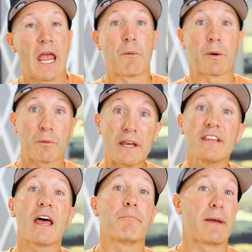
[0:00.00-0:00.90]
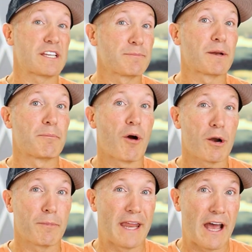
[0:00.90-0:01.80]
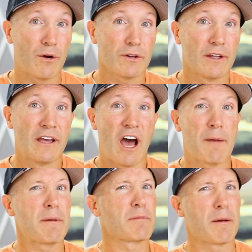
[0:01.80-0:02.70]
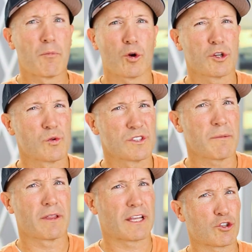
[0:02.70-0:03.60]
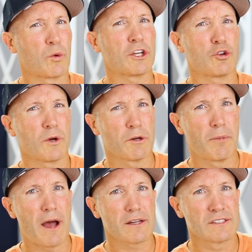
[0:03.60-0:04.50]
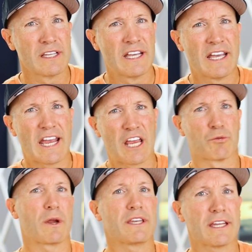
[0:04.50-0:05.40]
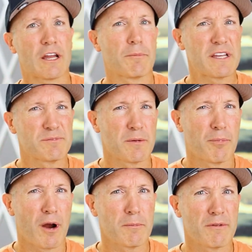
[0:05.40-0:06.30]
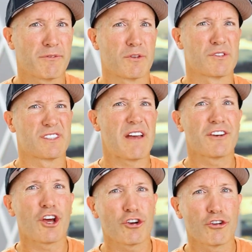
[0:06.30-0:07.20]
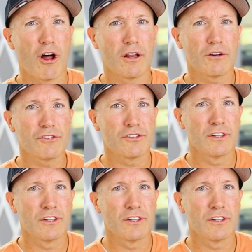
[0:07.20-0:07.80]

And we rented that basement apartment out. I remember my mortgage was something $2,200, and renting out a basement apartment for $700